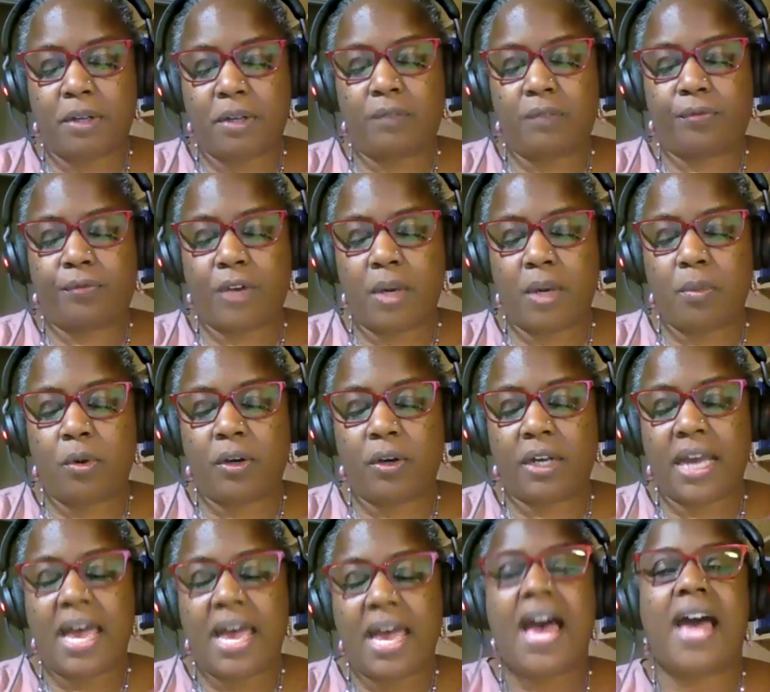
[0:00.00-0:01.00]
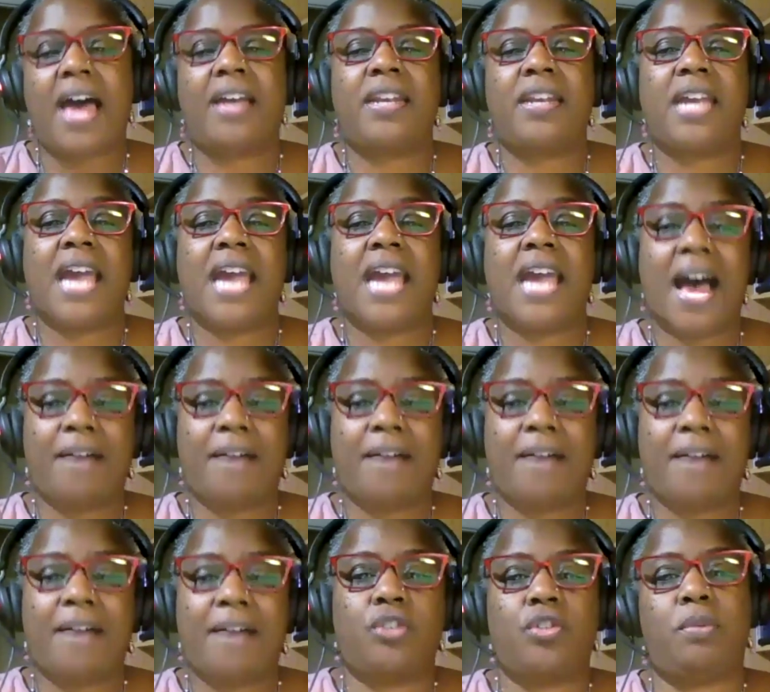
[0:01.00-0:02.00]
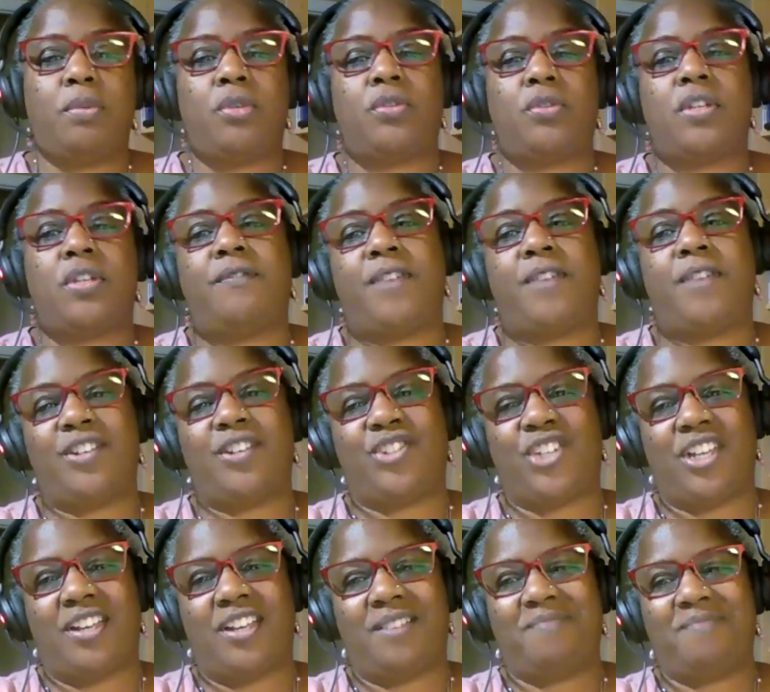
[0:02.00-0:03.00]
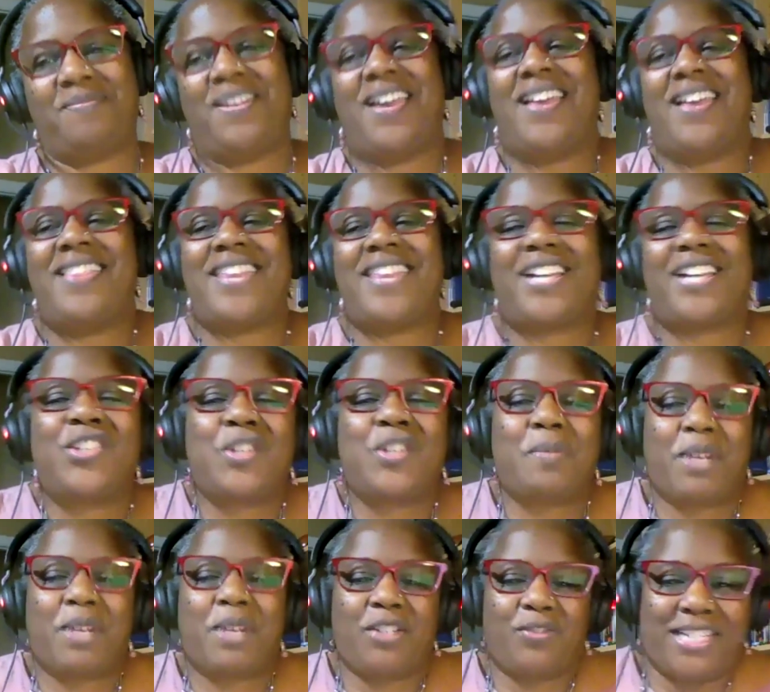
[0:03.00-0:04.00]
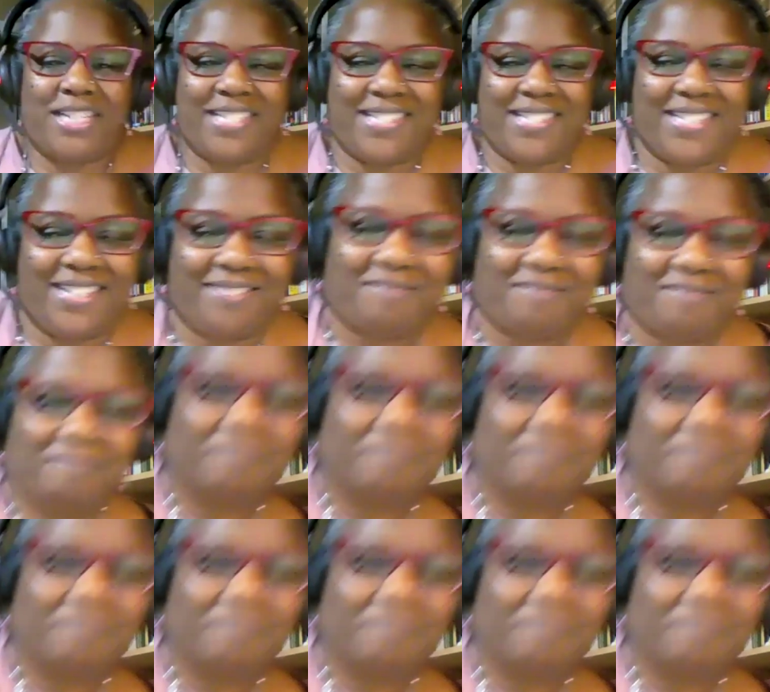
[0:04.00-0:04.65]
framework, and they have to contribute their fair share. Thank you so much for listening.